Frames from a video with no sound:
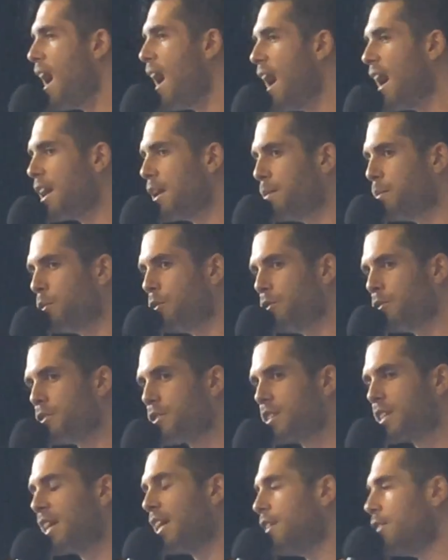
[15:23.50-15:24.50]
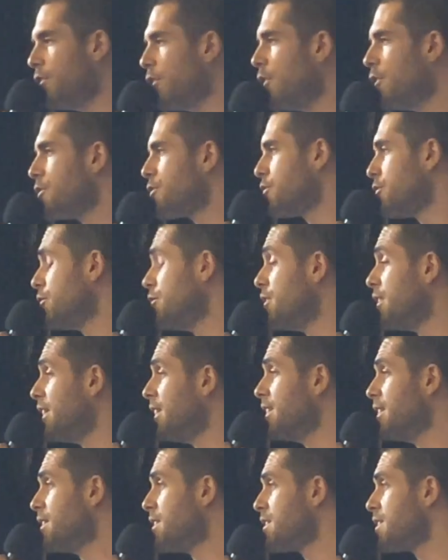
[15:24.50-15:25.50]
Animals cannot do
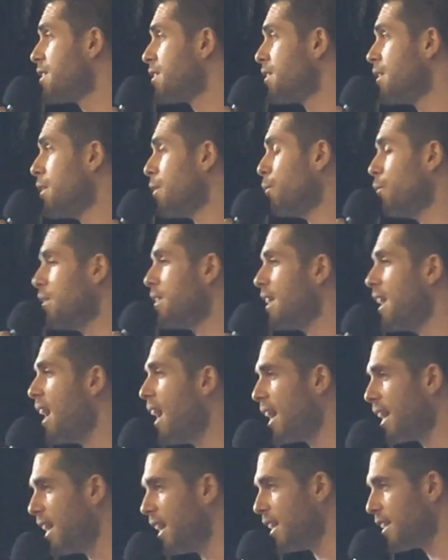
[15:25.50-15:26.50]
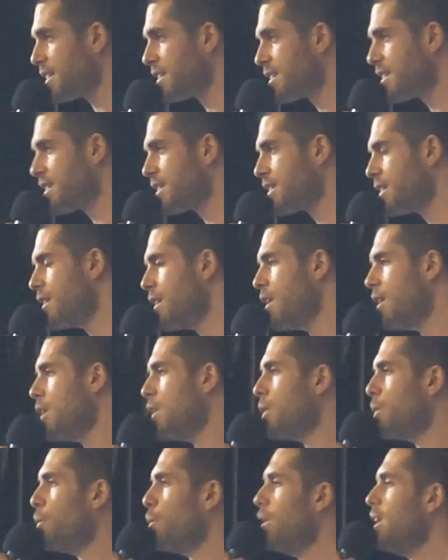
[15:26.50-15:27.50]
this without us.
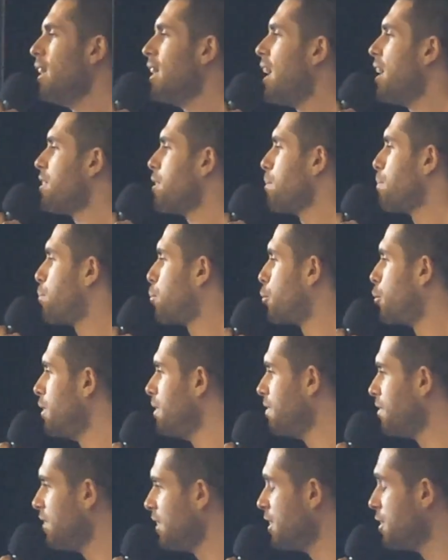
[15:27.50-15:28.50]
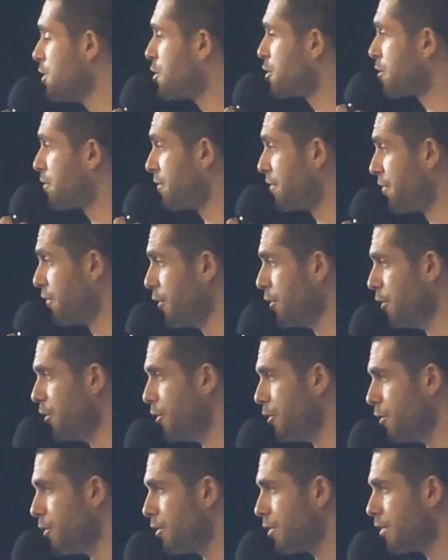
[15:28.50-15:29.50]
We are the privileged
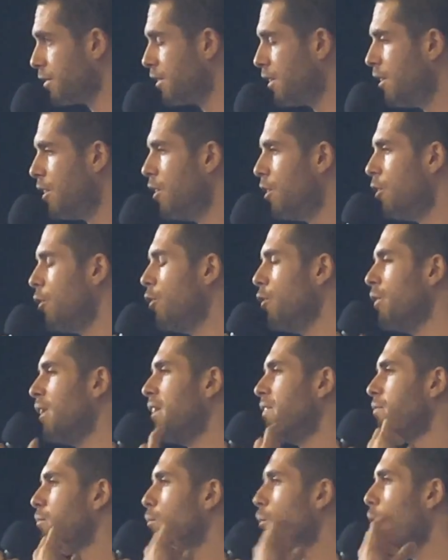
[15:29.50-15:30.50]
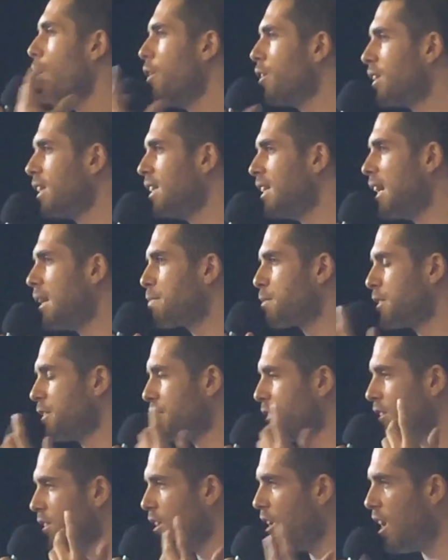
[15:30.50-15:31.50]
few who have woken up to
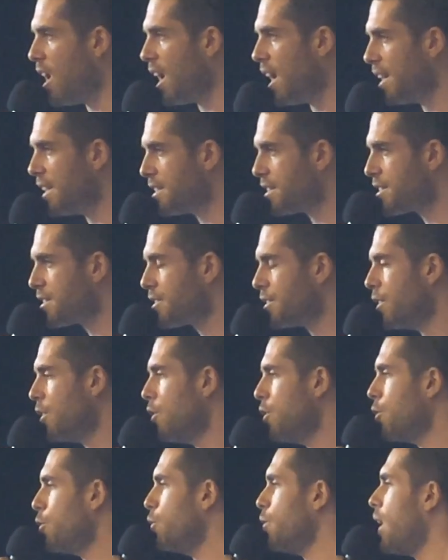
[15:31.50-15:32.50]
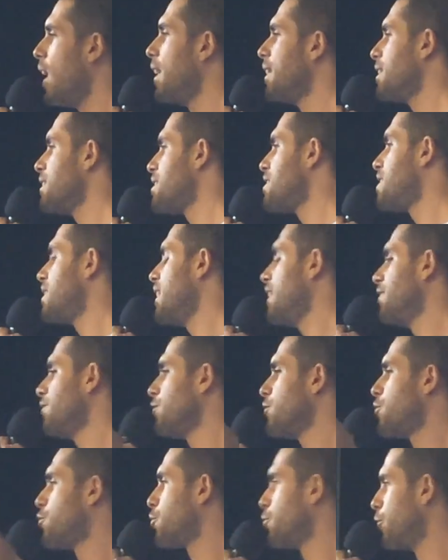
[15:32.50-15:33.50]
the lies, who understand
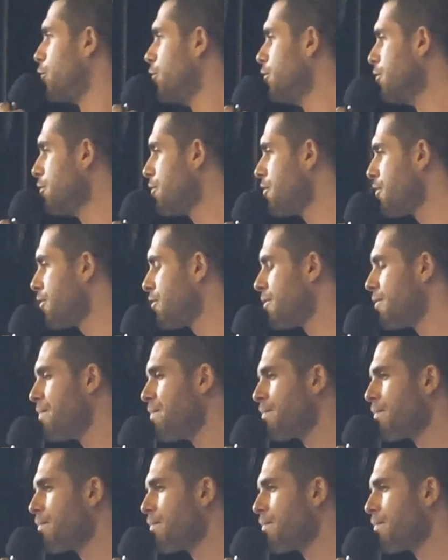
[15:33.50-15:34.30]
the truth,